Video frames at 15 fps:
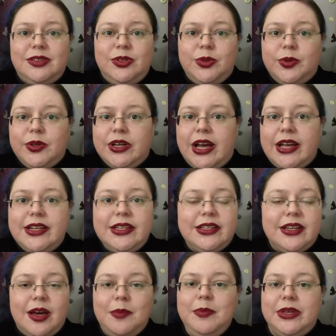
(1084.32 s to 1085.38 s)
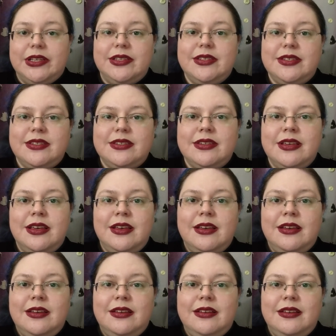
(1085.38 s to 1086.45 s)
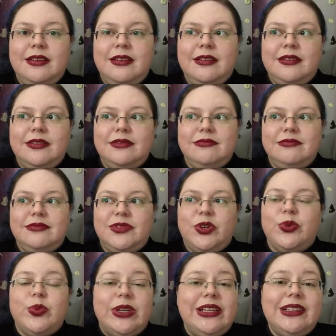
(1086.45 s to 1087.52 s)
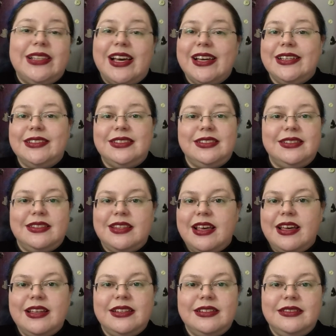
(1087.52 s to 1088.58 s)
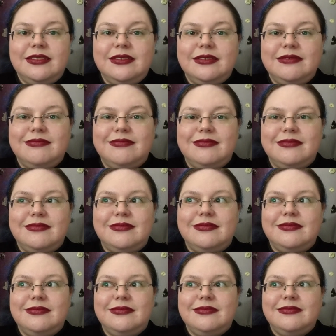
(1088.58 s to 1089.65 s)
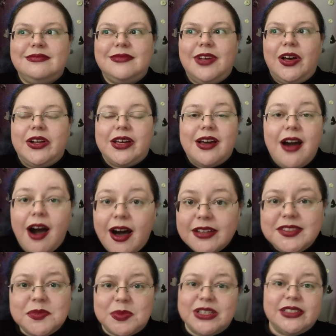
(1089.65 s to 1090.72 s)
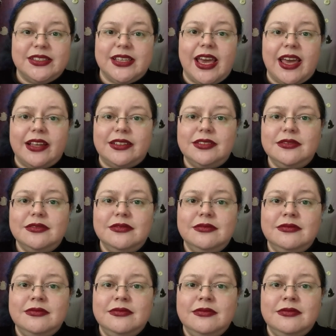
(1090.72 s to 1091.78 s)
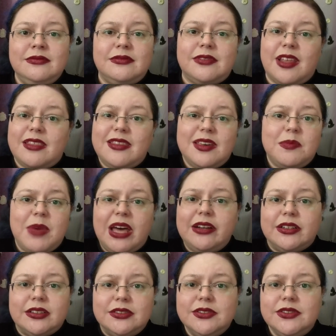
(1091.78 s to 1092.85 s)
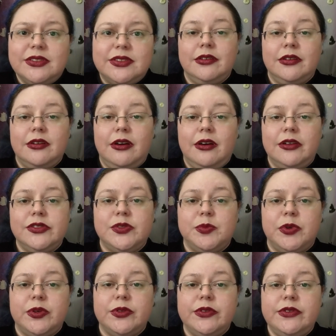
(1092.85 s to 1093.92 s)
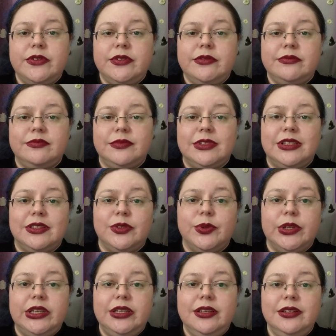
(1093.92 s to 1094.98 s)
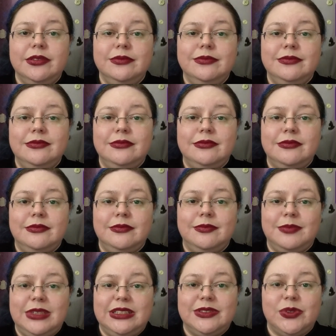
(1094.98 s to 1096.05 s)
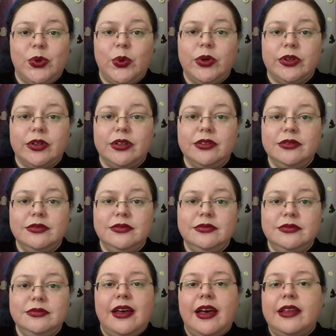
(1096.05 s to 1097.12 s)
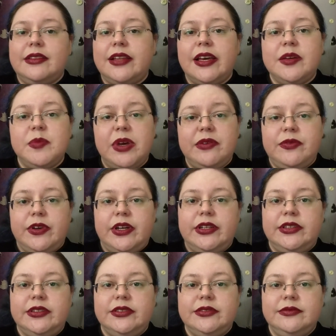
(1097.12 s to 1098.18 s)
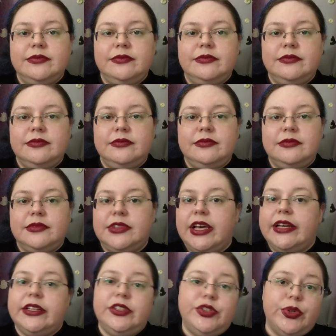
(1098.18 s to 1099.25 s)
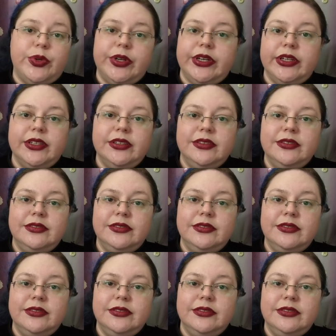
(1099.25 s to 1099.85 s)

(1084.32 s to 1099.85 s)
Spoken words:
your guiding compass. To realize that on a cosmic scale, nothing matters. Cosmos, in Greek, means order. And like my friend, like Joy,